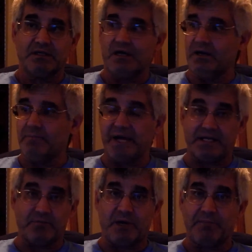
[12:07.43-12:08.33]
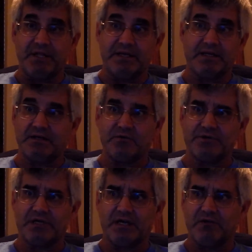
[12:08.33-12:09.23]
And back to my plan, I don't
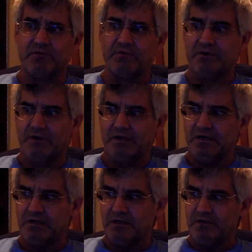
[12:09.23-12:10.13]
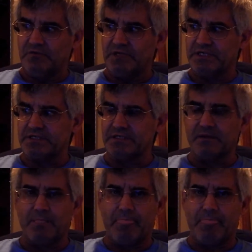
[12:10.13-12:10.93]
think I ever finished it.